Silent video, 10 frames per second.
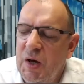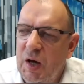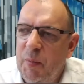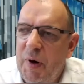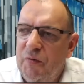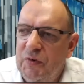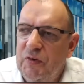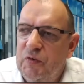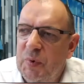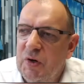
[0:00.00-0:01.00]
about
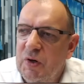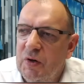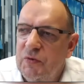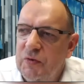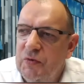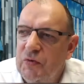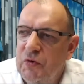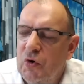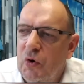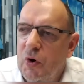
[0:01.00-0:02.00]
this, because this is your
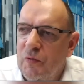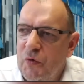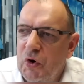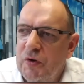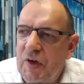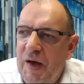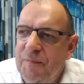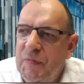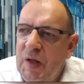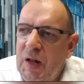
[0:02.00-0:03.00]
core work then.